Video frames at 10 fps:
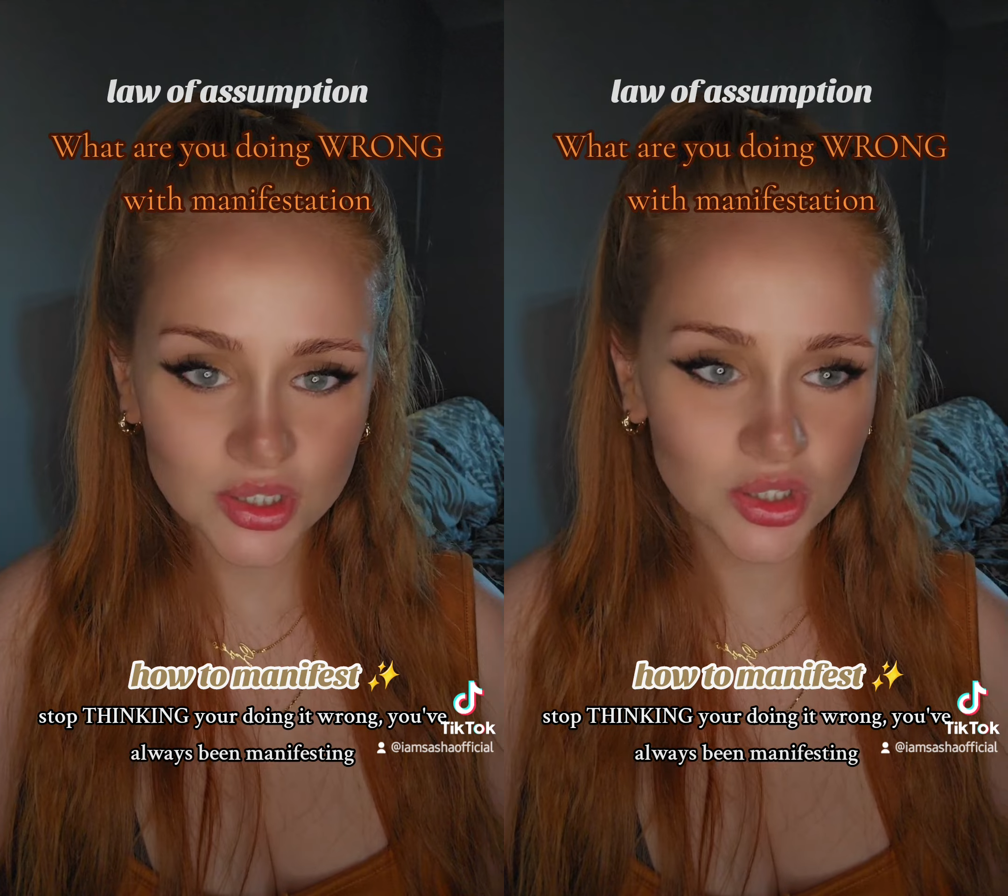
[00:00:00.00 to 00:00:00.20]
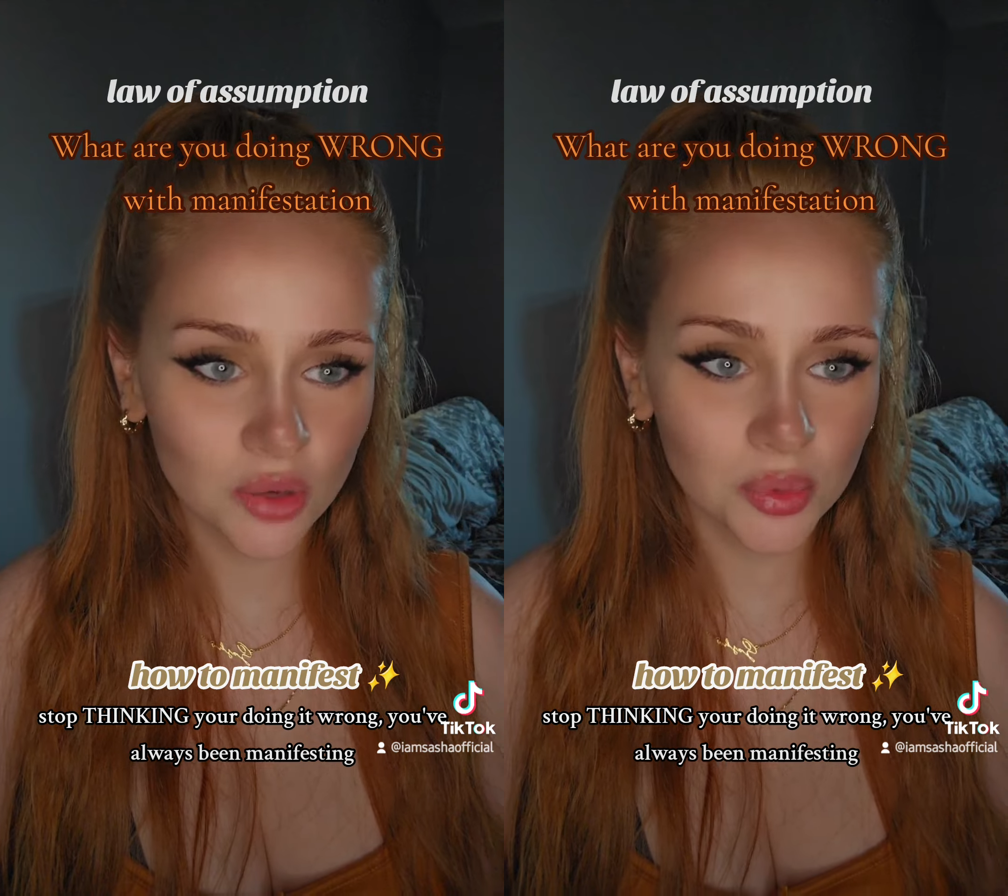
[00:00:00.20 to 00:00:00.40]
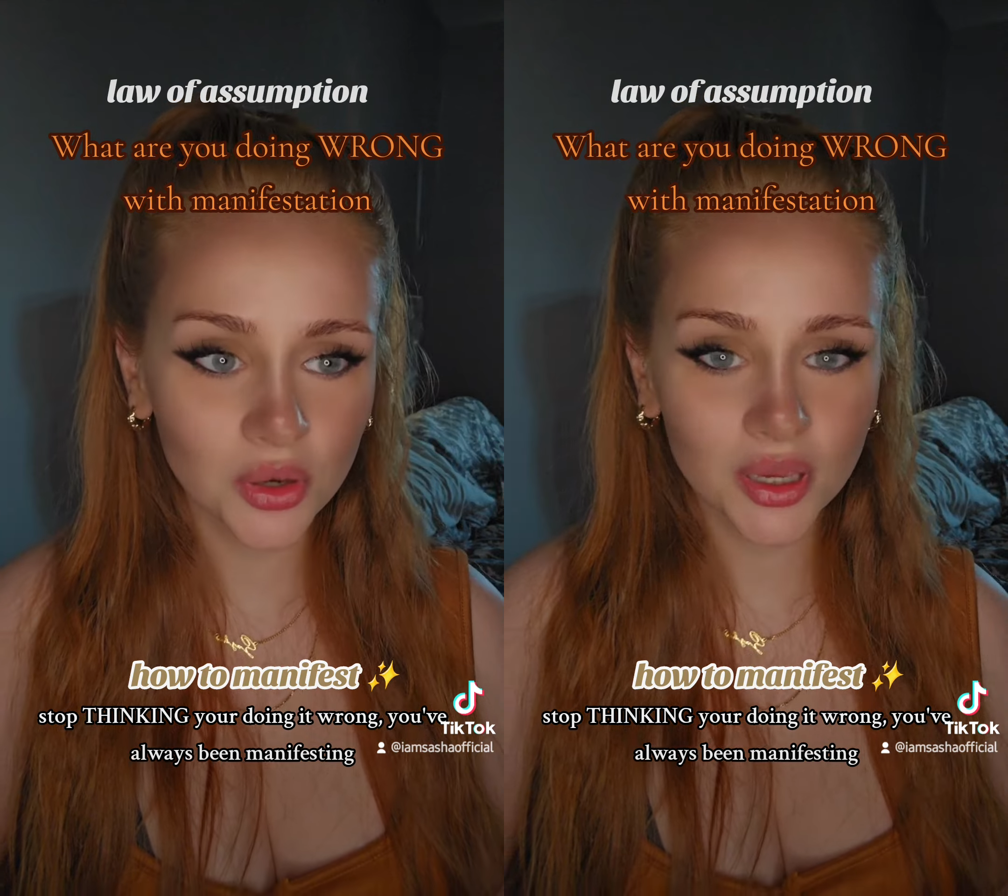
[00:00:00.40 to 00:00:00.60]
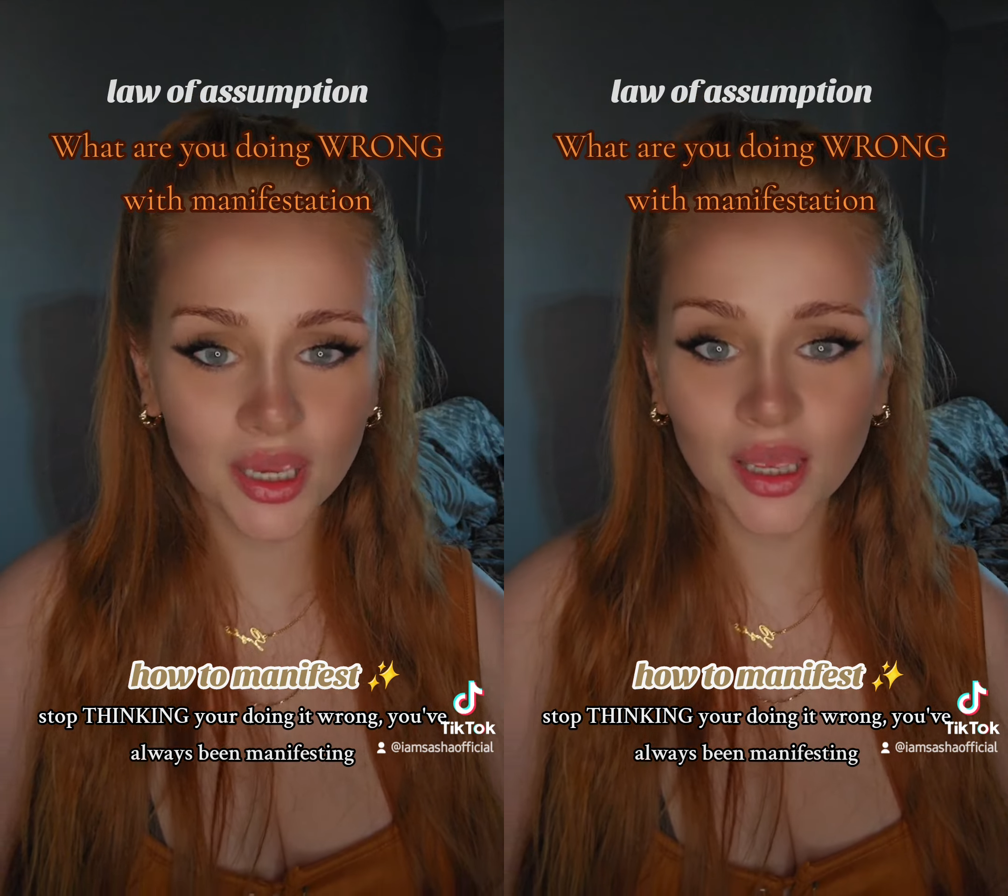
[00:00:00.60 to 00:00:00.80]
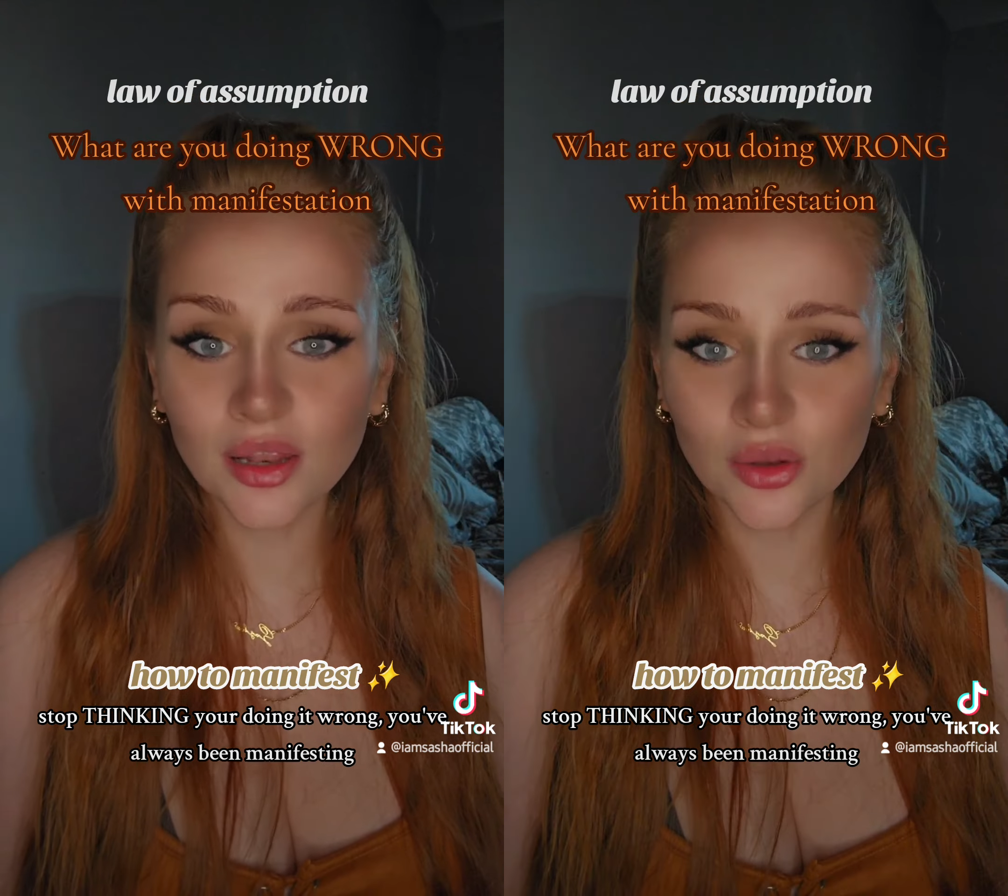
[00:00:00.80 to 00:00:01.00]
stop
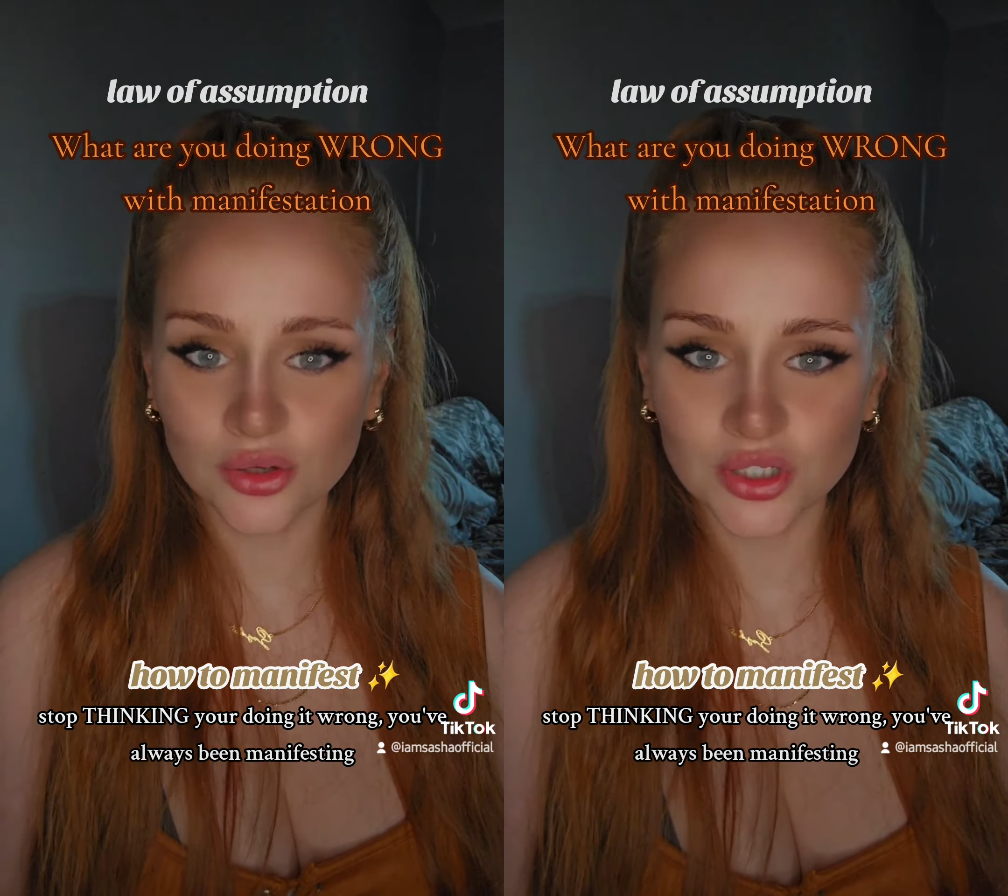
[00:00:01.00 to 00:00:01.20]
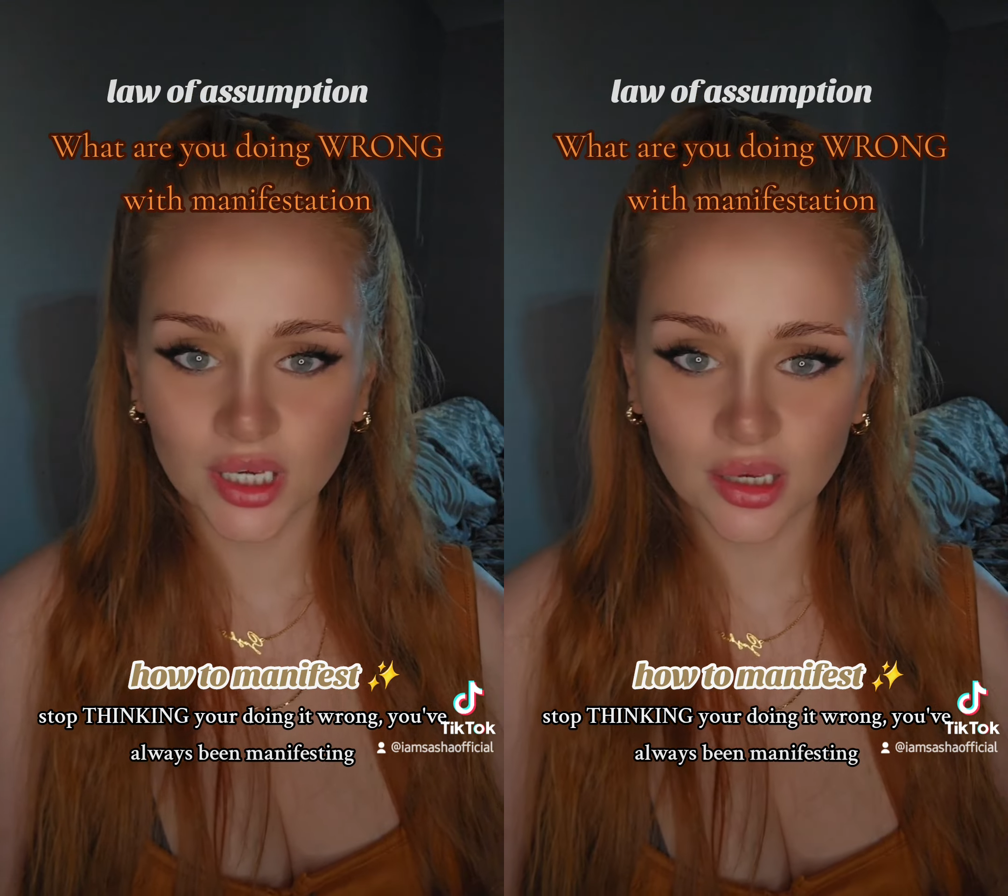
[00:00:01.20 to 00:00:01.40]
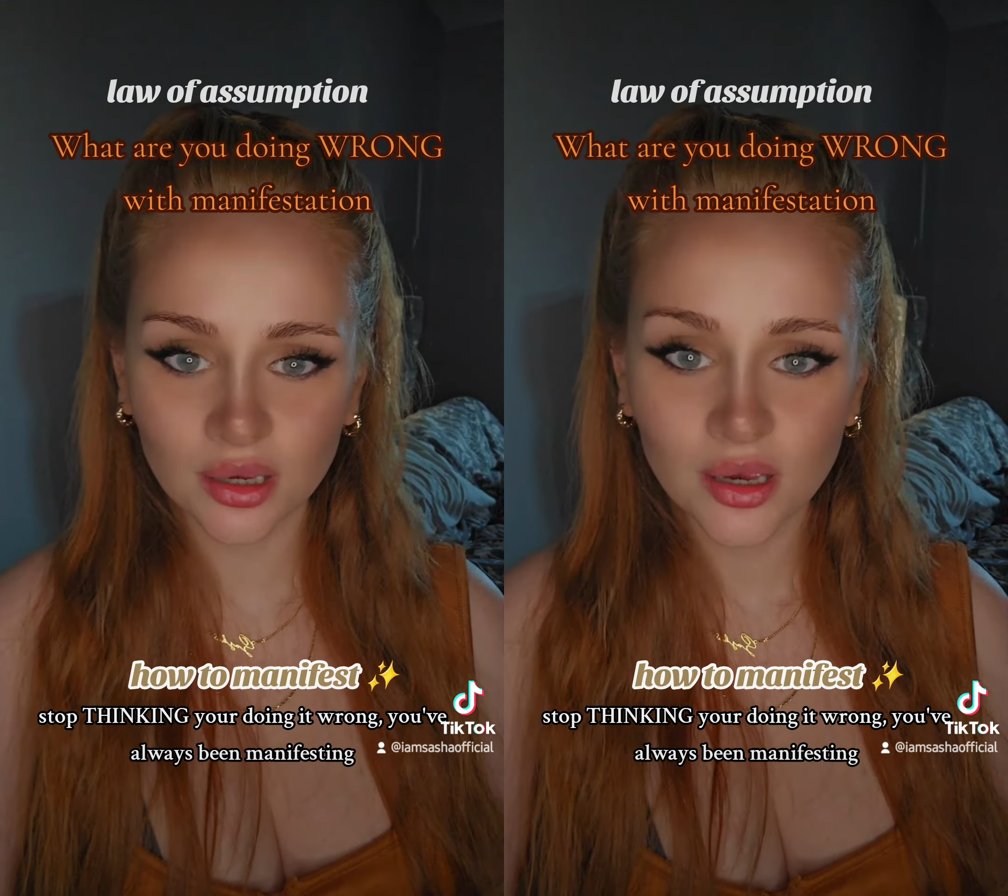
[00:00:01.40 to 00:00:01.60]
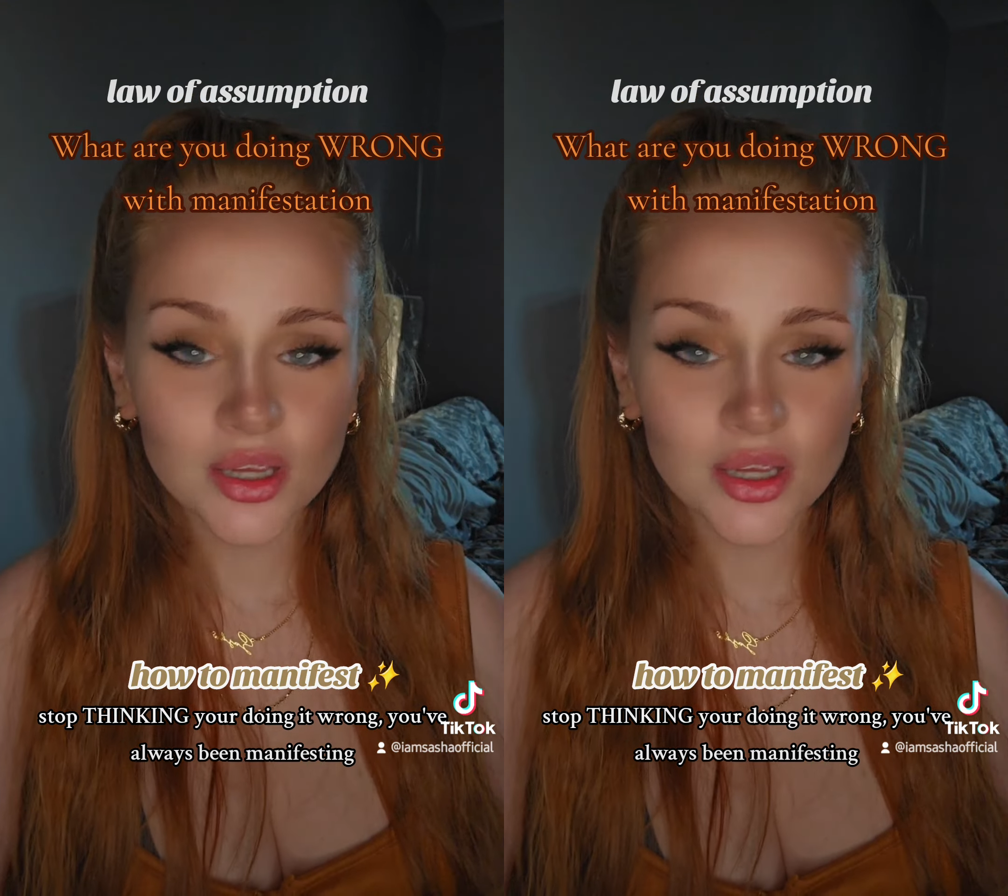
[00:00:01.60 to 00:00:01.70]
looking at logic,